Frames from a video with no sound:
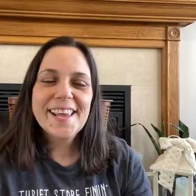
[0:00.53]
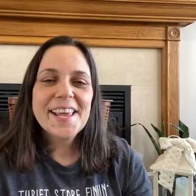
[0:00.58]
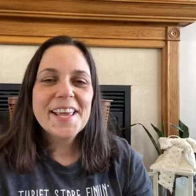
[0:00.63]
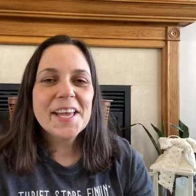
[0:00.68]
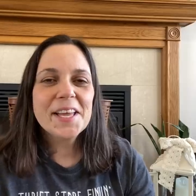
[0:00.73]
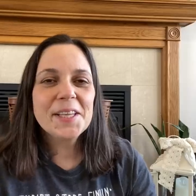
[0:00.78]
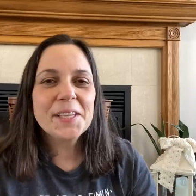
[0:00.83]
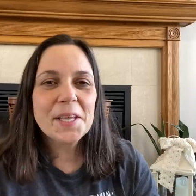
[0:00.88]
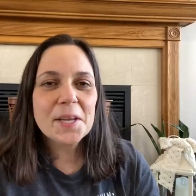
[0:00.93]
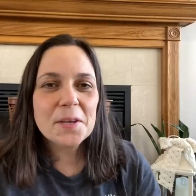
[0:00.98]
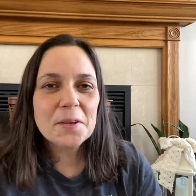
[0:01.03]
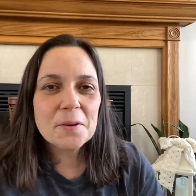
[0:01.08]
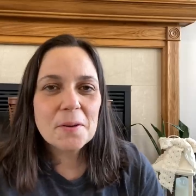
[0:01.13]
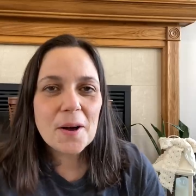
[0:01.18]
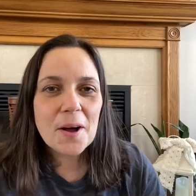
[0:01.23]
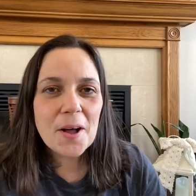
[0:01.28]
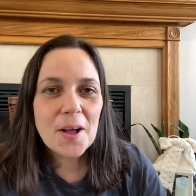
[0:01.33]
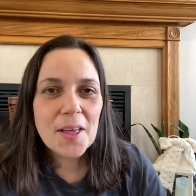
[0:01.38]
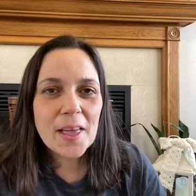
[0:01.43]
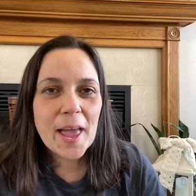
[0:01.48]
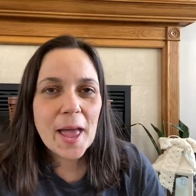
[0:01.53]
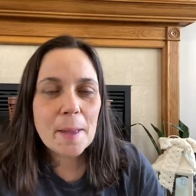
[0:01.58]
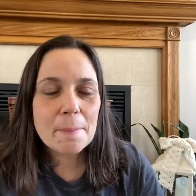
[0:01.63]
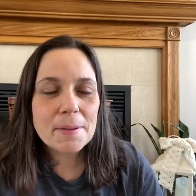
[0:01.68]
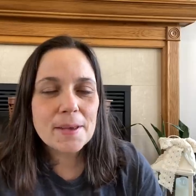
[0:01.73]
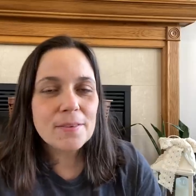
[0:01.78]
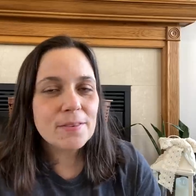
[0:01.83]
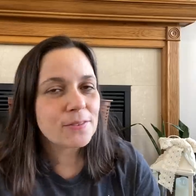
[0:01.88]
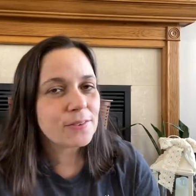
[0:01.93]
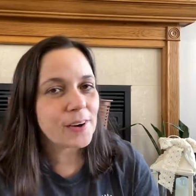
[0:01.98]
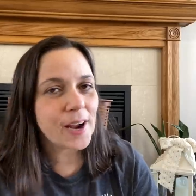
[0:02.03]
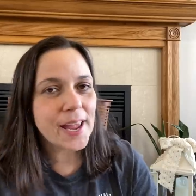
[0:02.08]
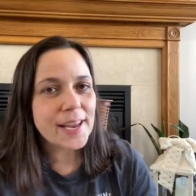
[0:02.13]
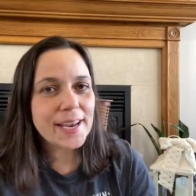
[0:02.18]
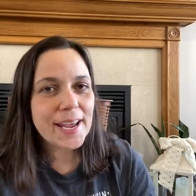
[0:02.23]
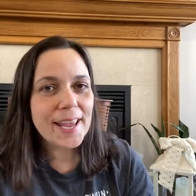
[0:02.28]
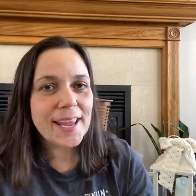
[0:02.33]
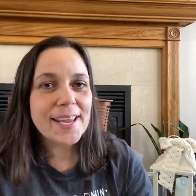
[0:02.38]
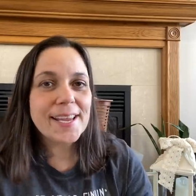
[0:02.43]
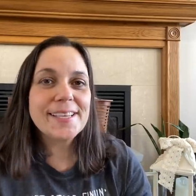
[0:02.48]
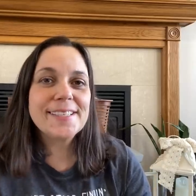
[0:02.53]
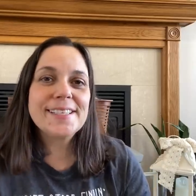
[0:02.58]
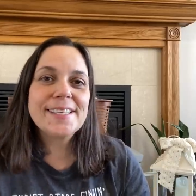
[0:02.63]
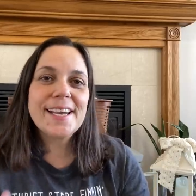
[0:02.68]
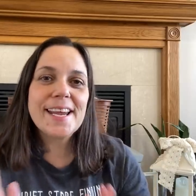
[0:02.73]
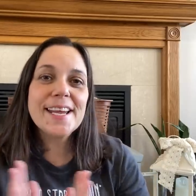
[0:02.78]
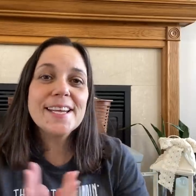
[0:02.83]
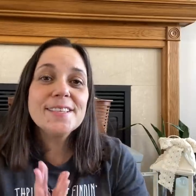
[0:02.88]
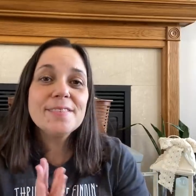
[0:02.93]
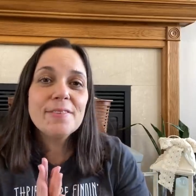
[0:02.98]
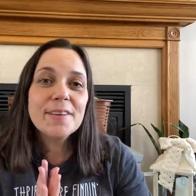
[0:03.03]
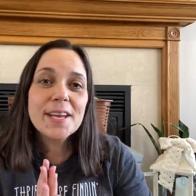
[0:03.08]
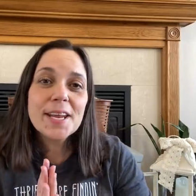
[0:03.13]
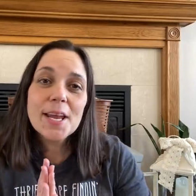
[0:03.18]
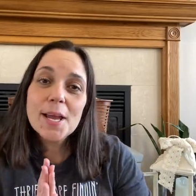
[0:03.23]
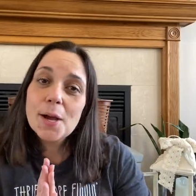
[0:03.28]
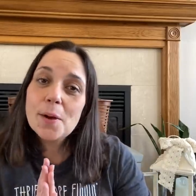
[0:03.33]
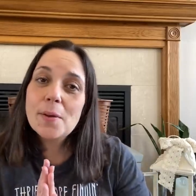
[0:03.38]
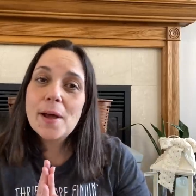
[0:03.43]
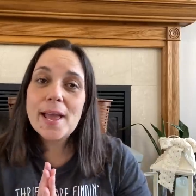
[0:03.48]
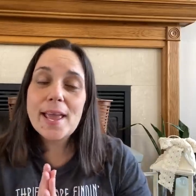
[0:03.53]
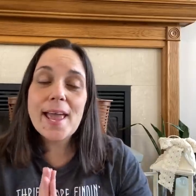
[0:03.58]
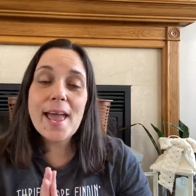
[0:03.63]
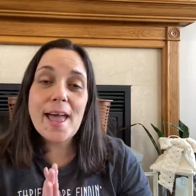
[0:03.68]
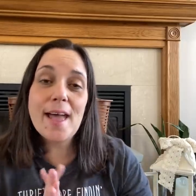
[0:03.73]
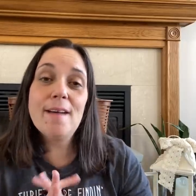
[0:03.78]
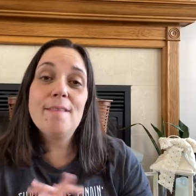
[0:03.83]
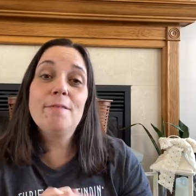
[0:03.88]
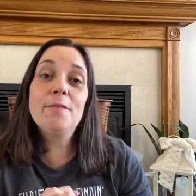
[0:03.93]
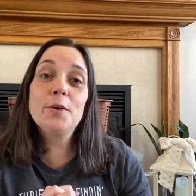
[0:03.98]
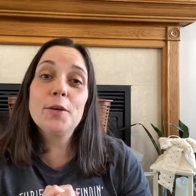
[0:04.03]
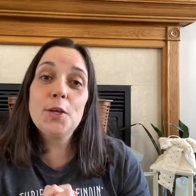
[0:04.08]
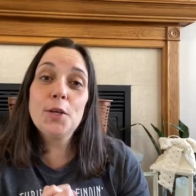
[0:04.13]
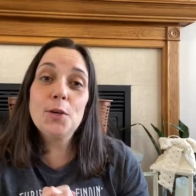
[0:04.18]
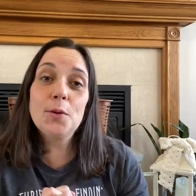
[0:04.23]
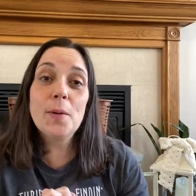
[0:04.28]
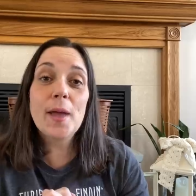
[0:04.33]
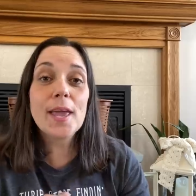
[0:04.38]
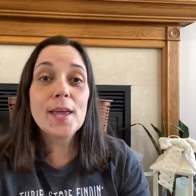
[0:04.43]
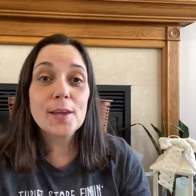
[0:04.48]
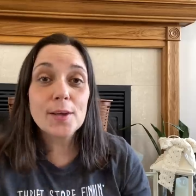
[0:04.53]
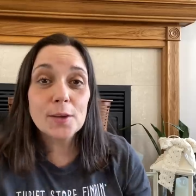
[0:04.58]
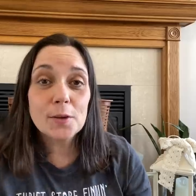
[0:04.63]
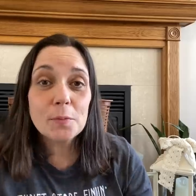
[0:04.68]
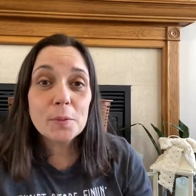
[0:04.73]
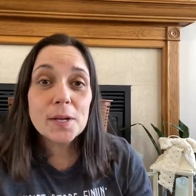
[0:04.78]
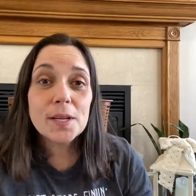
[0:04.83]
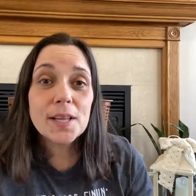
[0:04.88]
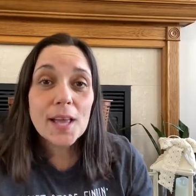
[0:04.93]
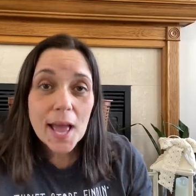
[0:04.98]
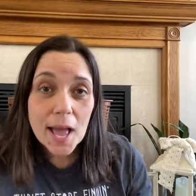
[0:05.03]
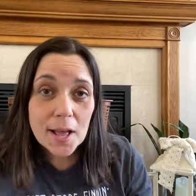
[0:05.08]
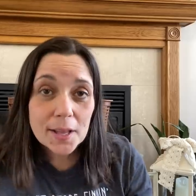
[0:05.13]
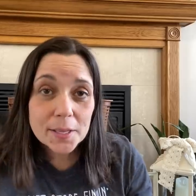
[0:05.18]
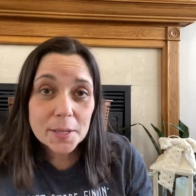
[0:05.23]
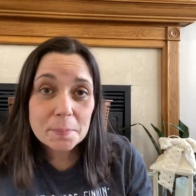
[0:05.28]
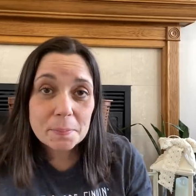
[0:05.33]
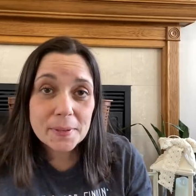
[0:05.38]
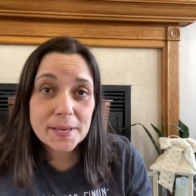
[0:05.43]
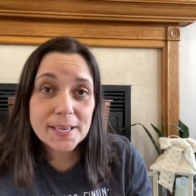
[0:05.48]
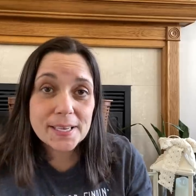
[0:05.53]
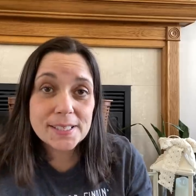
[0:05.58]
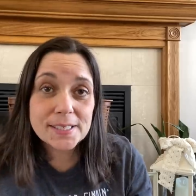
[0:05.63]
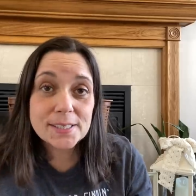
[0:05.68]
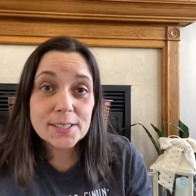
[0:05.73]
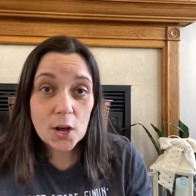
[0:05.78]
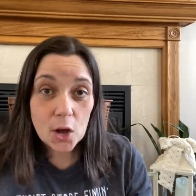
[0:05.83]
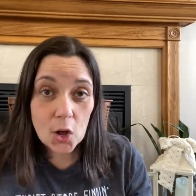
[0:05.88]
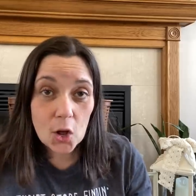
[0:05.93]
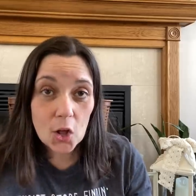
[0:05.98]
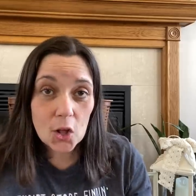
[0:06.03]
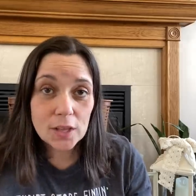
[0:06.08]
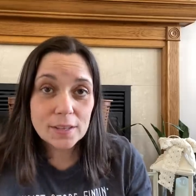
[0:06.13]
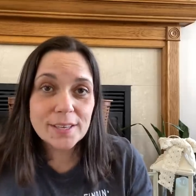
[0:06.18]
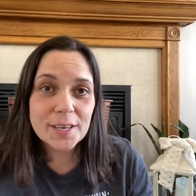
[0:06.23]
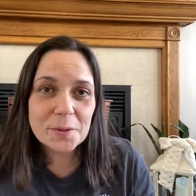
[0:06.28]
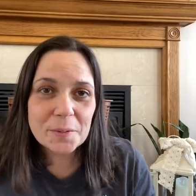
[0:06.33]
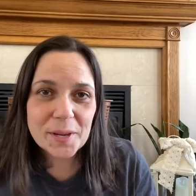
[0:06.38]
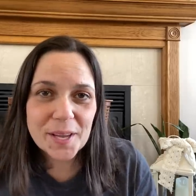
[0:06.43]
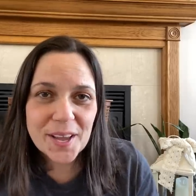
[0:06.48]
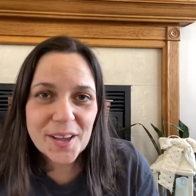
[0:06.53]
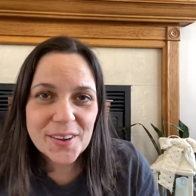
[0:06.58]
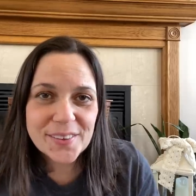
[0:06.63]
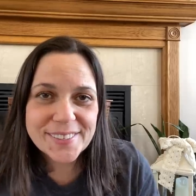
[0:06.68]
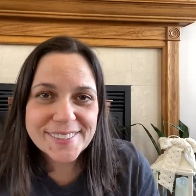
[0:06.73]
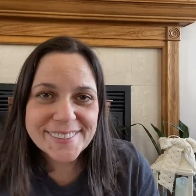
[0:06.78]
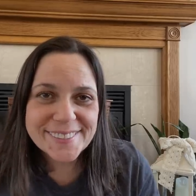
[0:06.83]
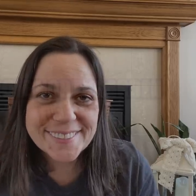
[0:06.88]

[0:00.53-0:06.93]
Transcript: Hello you all, happy Friday. In today's video, I have for you a Goodwill Outlet Bins haul. Here we go.